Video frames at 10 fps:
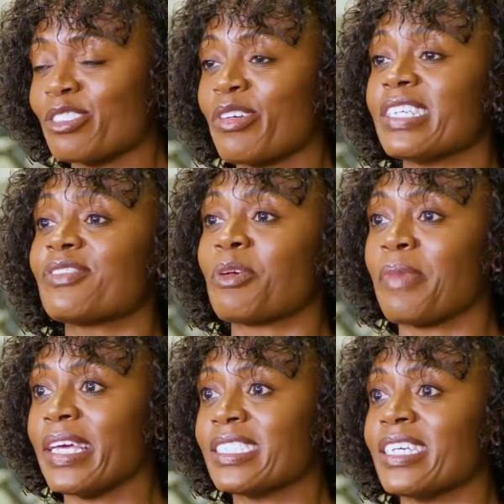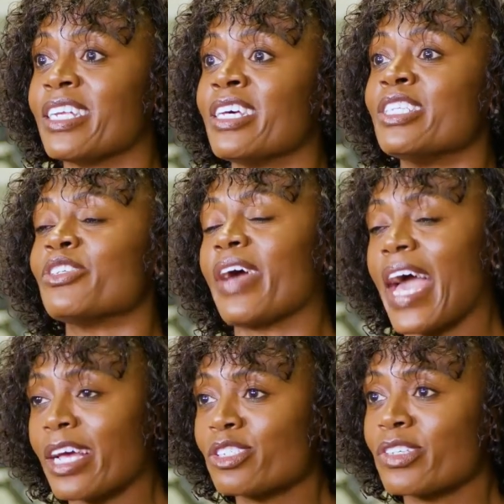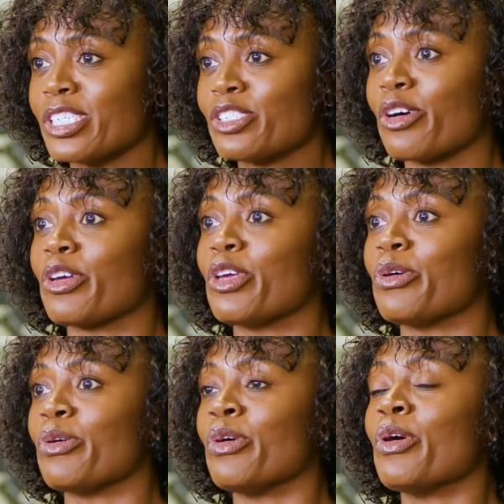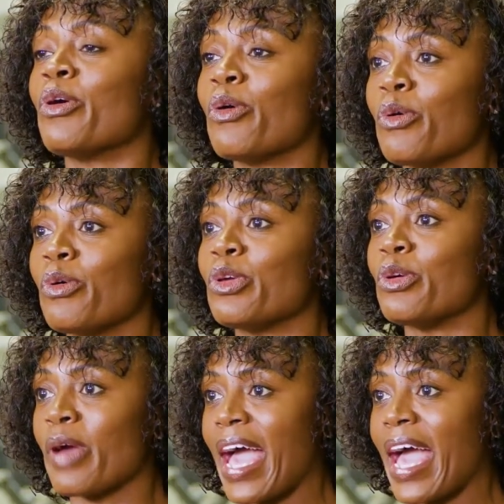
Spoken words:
transformation, to actually show you who you